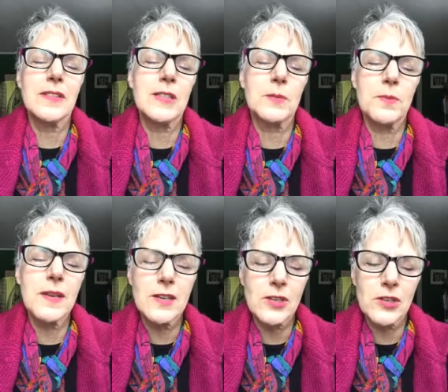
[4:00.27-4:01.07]

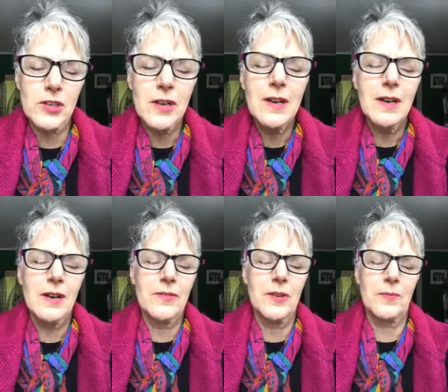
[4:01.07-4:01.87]
speech
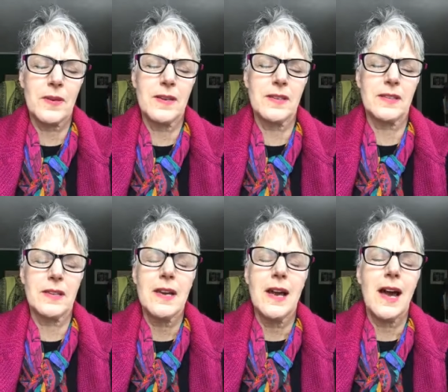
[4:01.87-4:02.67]
of your peace,
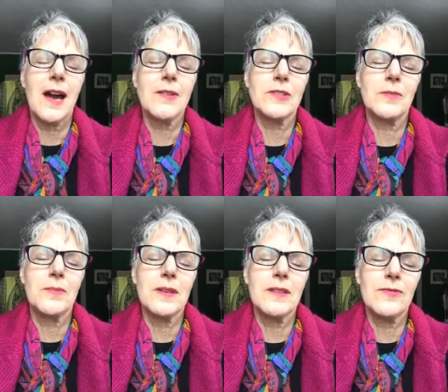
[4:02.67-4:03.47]
how to
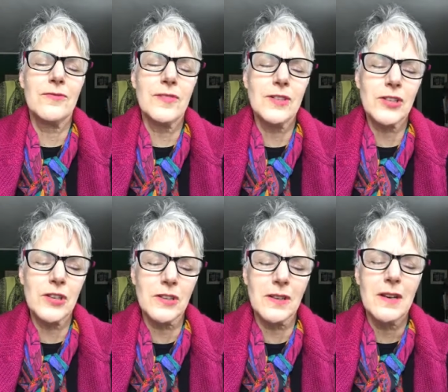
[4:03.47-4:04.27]
be the
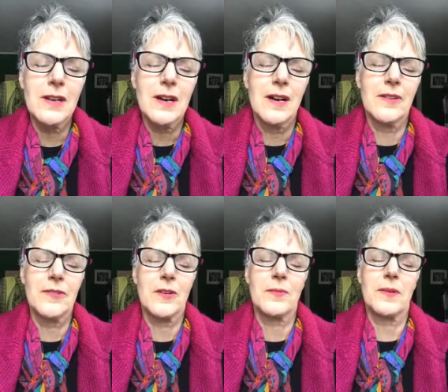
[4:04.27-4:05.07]
vision of
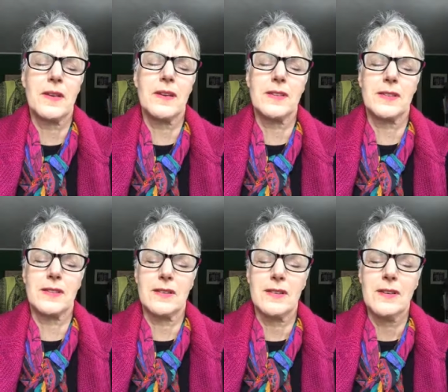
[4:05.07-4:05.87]
your
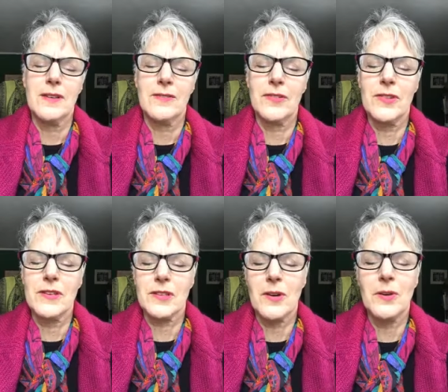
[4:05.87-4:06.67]
peace. For
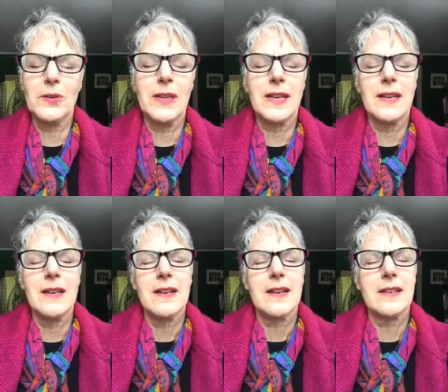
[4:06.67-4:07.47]
these holy
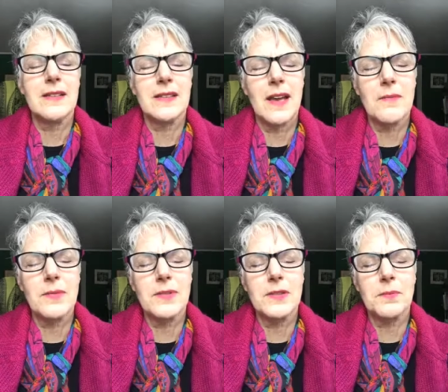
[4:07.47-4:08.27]

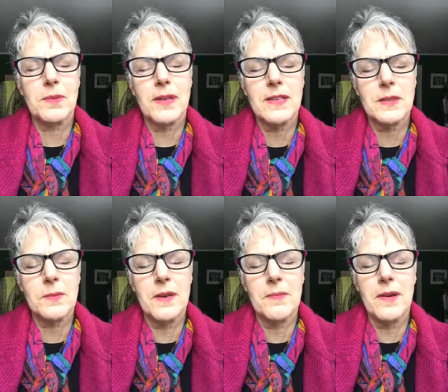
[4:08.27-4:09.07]
examples, peace
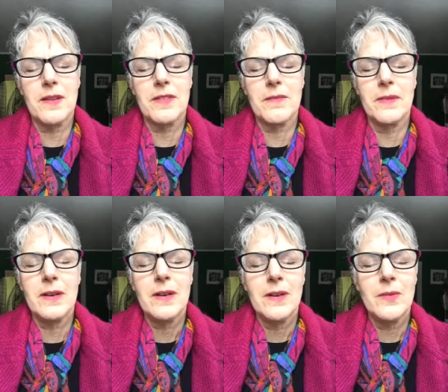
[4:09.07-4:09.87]
be upon them.
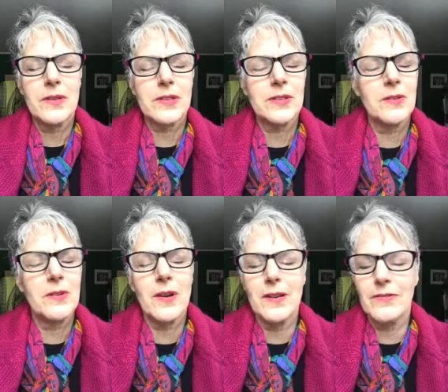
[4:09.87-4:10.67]
We're so
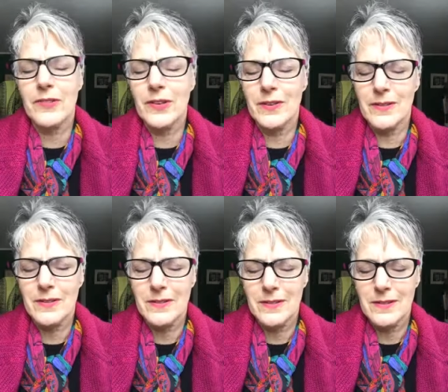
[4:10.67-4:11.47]
grateful.
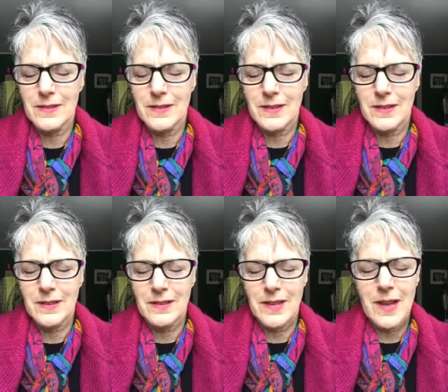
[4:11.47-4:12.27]

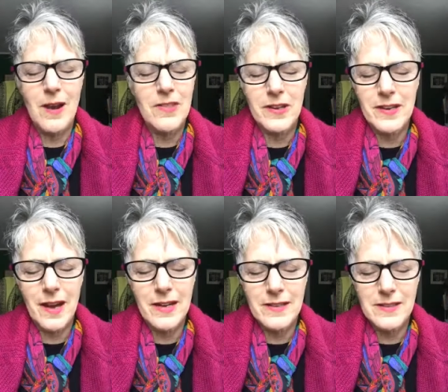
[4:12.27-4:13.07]
They are the
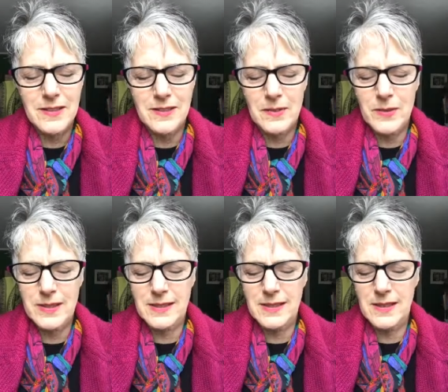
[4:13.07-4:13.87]
guidance that we
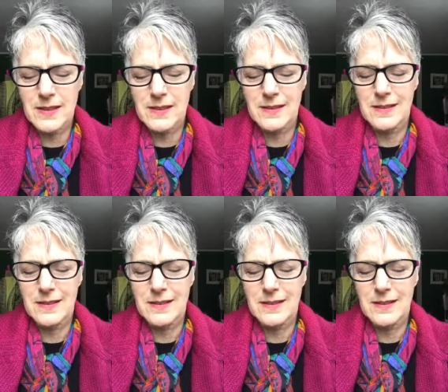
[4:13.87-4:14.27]
seek.